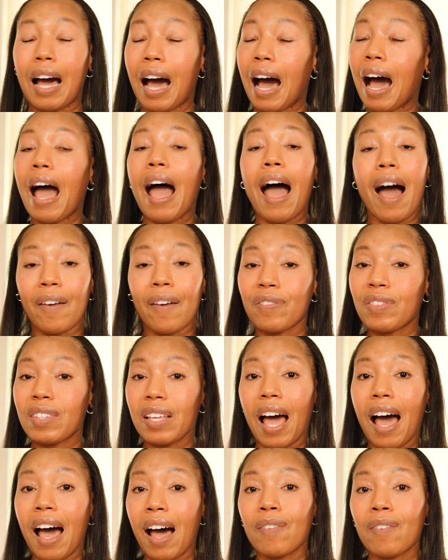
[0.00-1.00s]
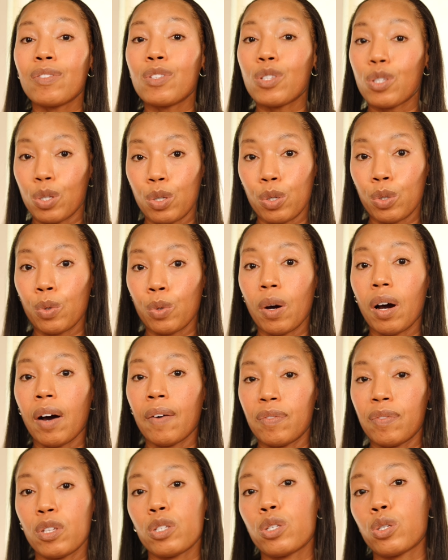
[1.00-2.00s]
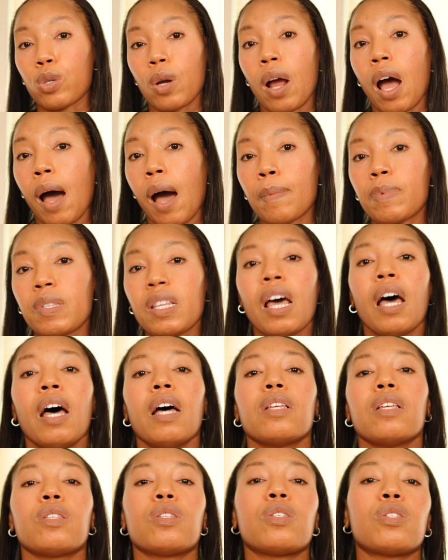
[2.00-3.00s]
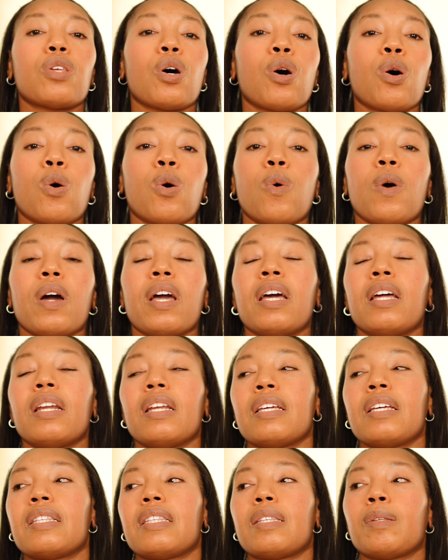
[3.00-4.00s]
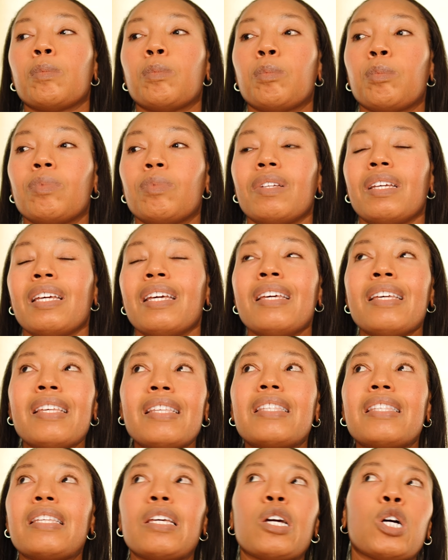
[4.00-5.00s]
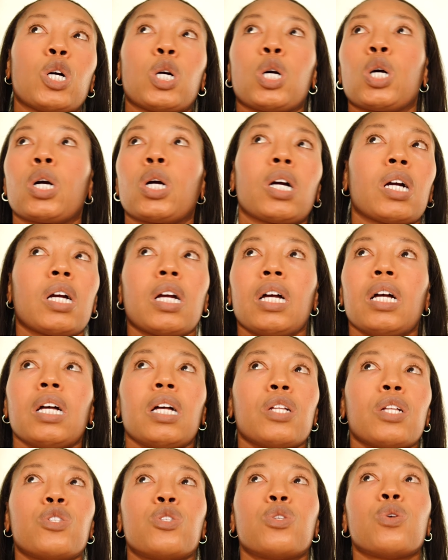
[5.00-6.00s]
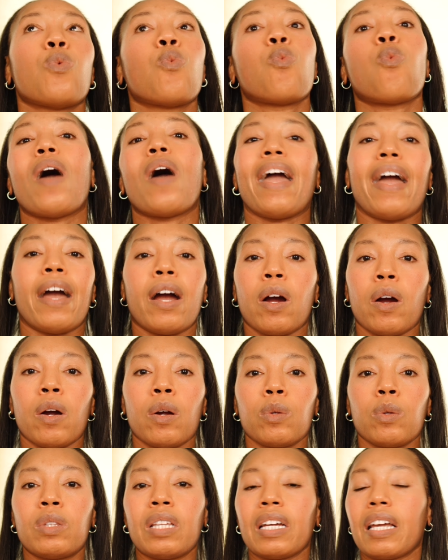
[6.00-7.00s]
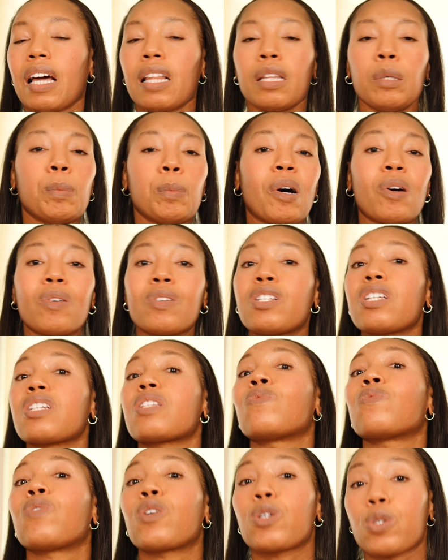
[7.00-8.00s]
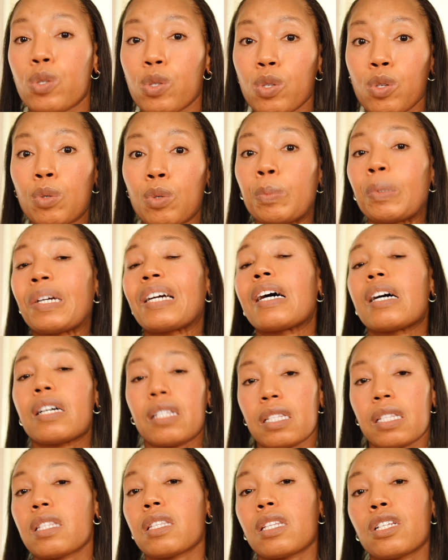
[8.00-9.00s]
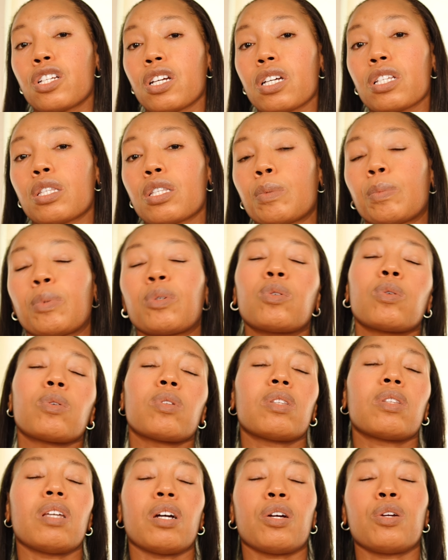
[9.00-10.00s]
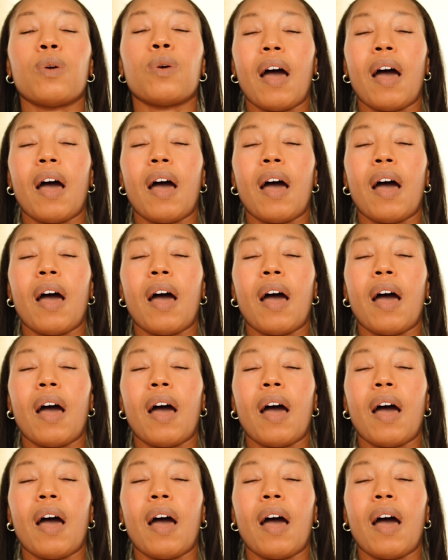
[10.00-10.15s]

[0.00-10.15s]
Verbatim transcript: I have to have two of the straps. So it is easier to wear. The Kelly belt is just versatile because it's adjustable. There you